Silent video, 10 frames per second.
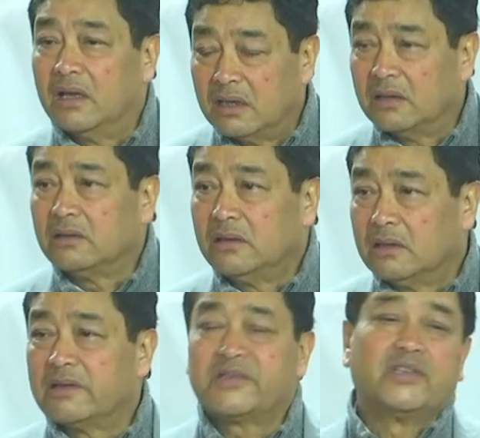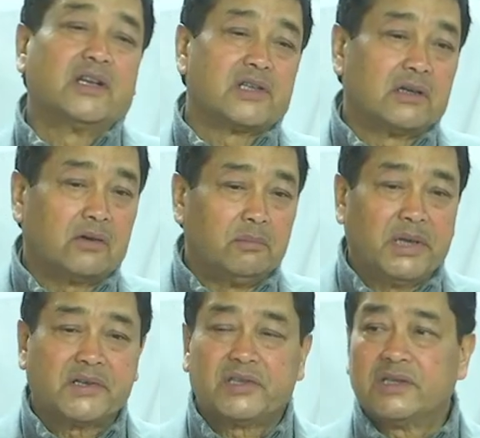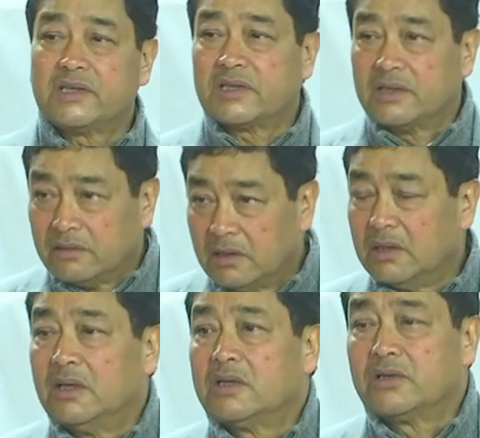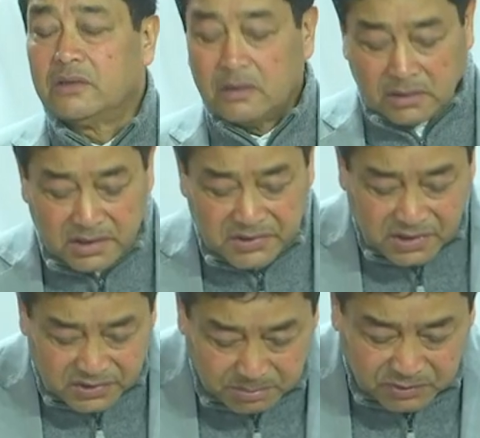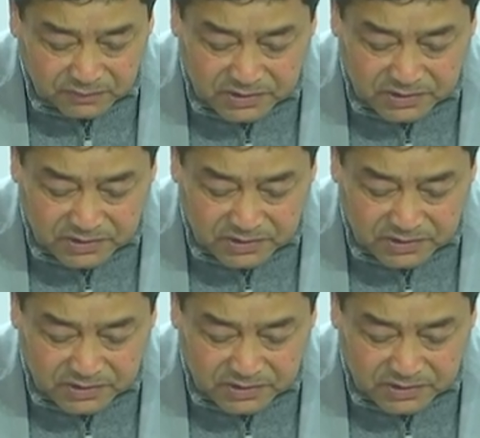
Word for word: you know, residential complexes, you know. So these are some of the